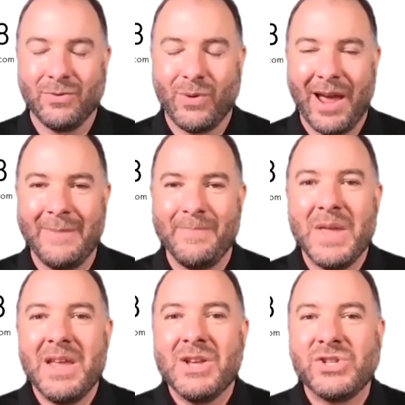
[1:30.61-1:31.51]
Right.
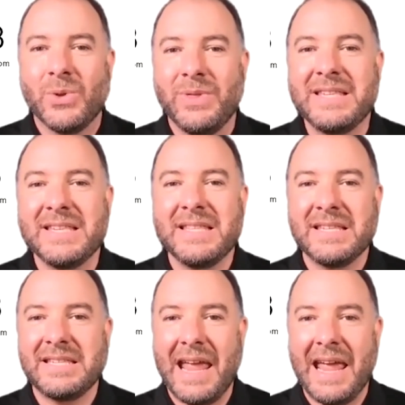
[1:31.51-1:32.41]
So this is the
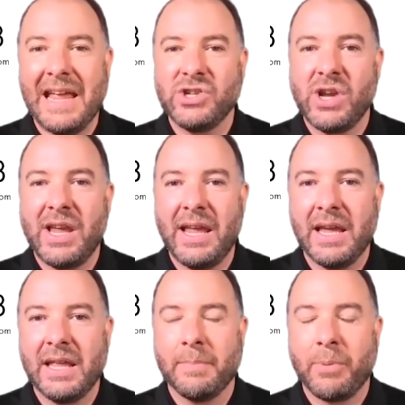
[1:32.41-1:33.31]
stage
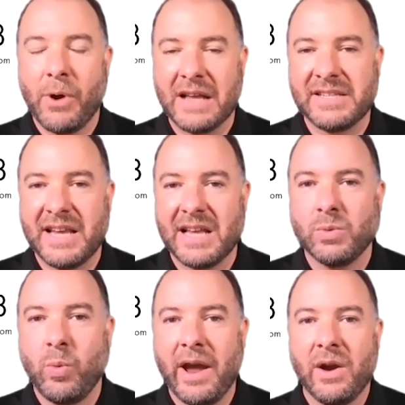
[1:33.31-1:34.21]
in the
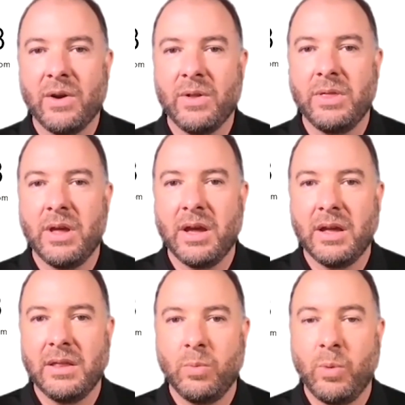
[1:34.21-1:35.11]
process where
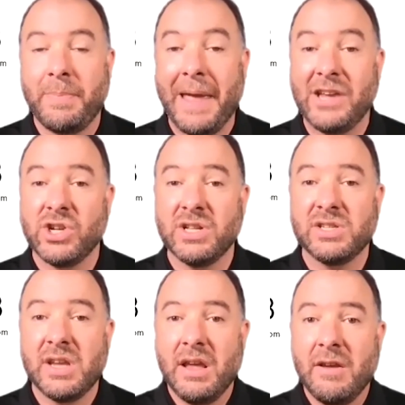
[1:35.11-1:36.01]
the where the
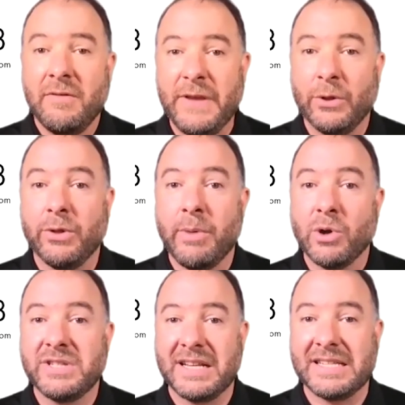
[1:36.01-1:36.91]
patients feel the
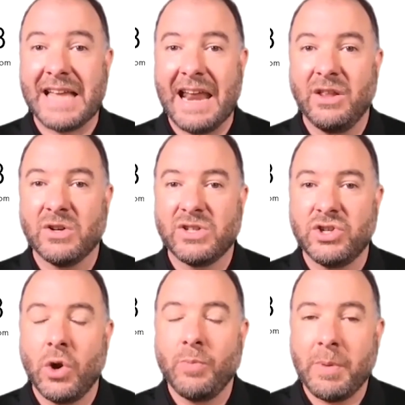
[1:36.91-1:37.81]
most excited. There's a
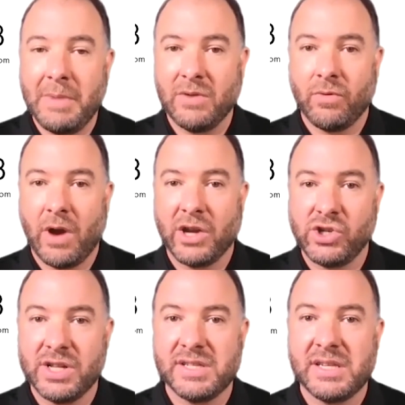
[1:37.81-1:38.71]
dopamine
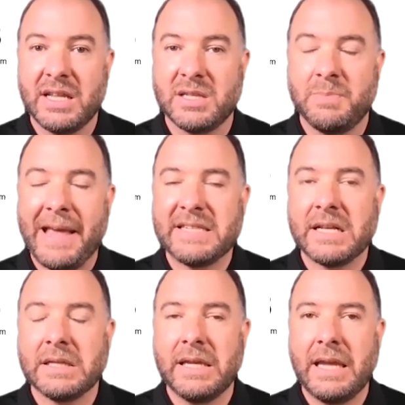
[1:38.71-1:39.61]
rush. It's it's
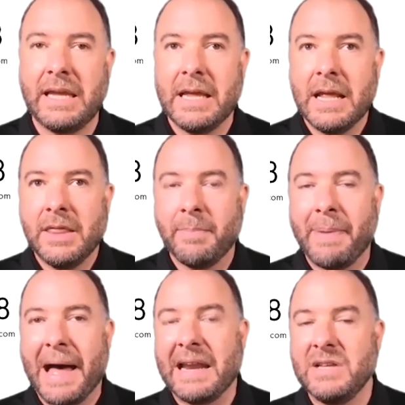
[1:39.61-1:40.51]
basically the
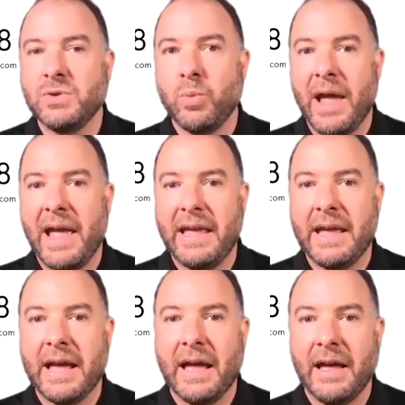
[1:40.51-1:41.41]
body's
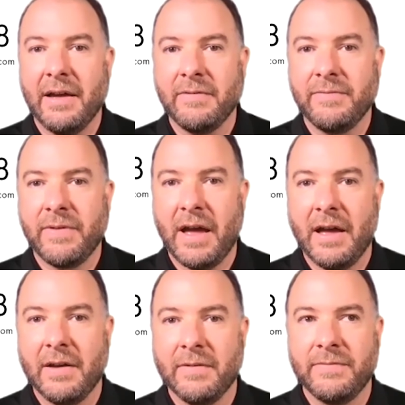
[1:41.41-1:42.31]
way of
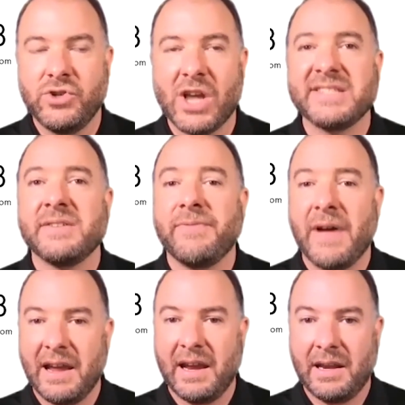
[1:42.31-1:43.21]
of
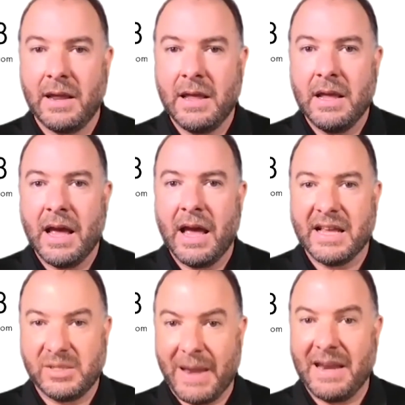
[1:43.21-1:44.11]
justifying
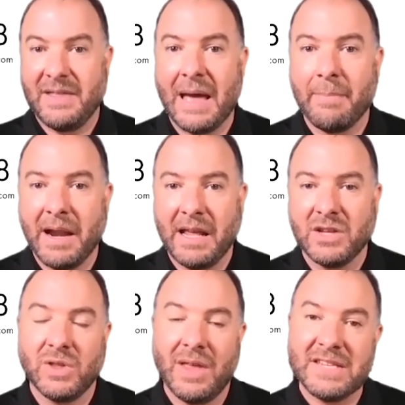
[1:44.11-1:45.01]
uh, spending that money.
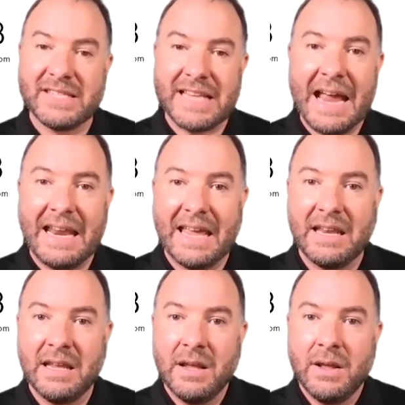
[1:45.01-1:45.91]
So they've
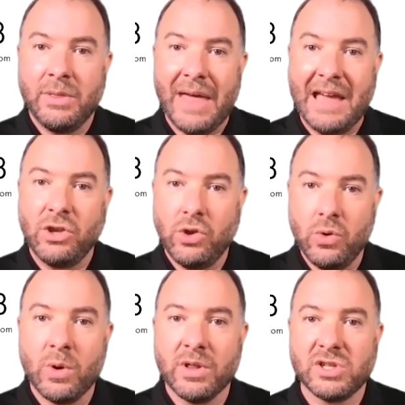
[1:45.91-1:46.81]
decided that
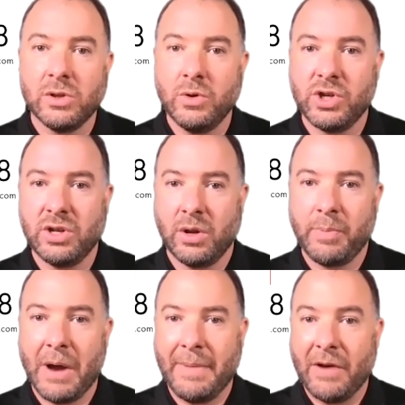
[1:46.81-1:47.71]
you are the solution to their
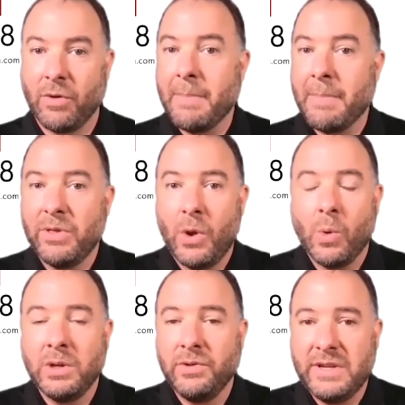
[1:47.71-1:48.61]
problem. Now, remember, the
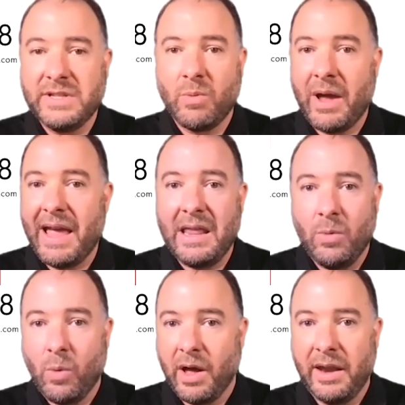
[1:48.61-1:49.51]
only reason why
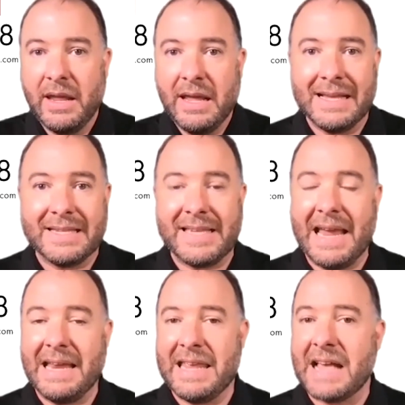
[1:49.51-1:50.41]
anyone is
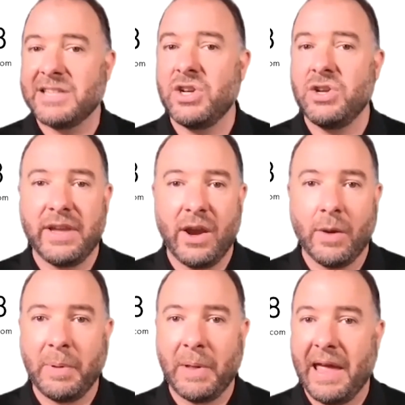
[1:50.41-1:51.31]
saying yes to your
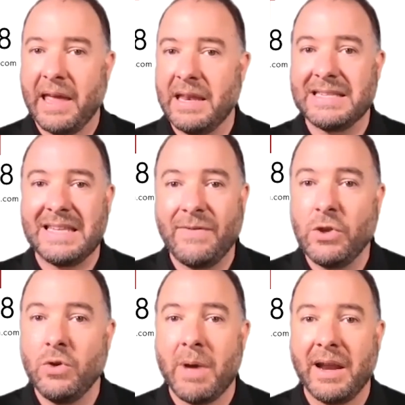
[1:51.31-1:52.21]
care plan, is
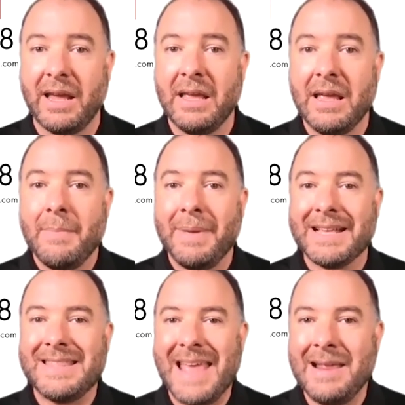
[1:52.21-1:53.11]
giving you money,
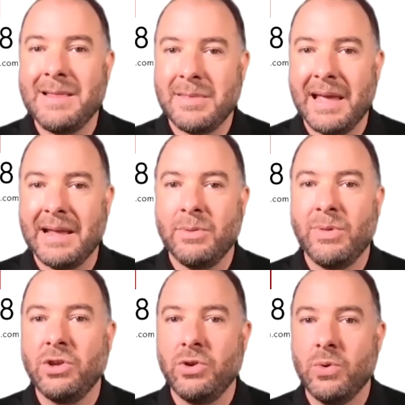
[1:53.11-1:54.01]
because they think
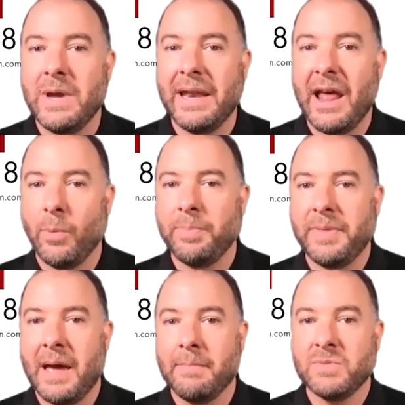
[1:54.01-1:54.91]
that you can help
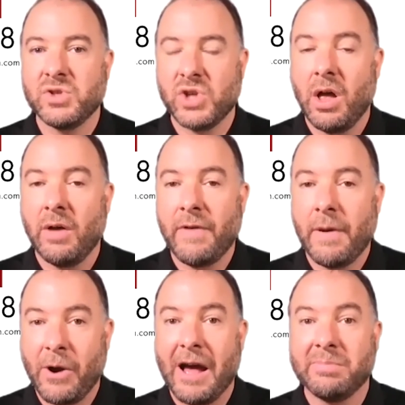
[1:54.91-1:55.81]
them solve a
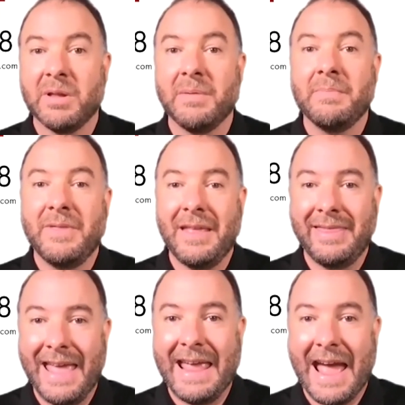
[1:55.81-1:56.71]
problem
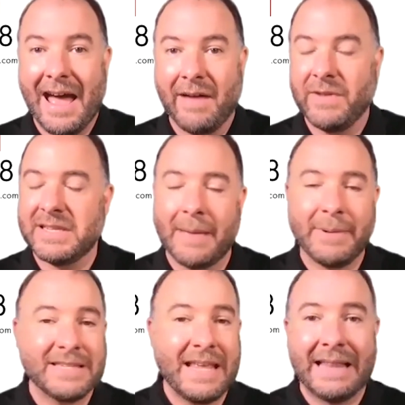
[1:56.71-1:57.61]
that they have. It's not
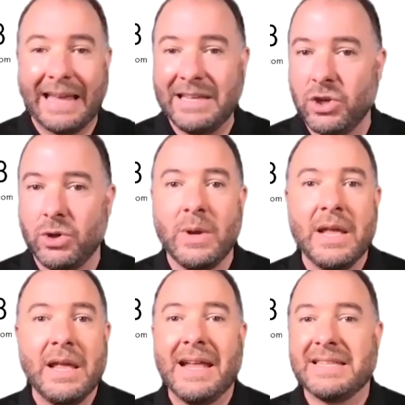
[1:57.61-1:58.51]
because they like you.
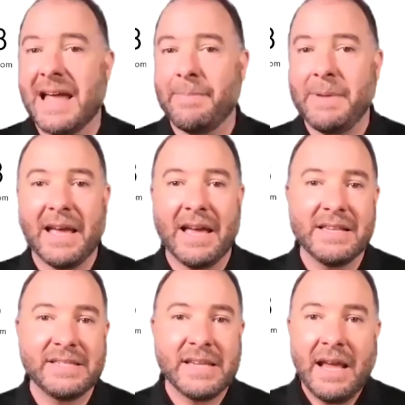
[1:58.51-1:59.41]
It's not
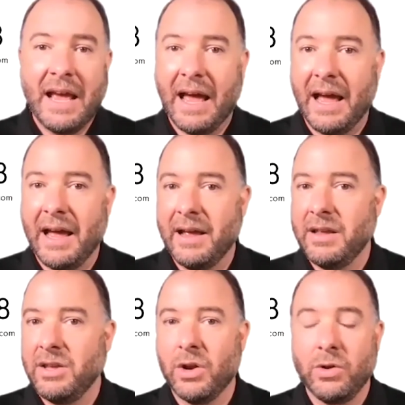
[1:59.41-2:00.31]
because uh,
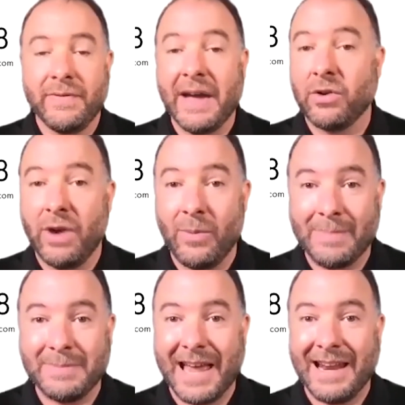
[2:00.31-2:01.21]
you know you've got a great
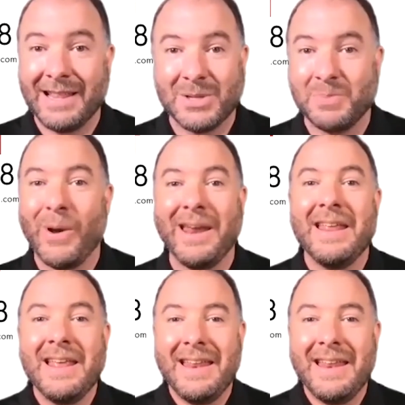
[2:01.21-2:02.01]
website at this point.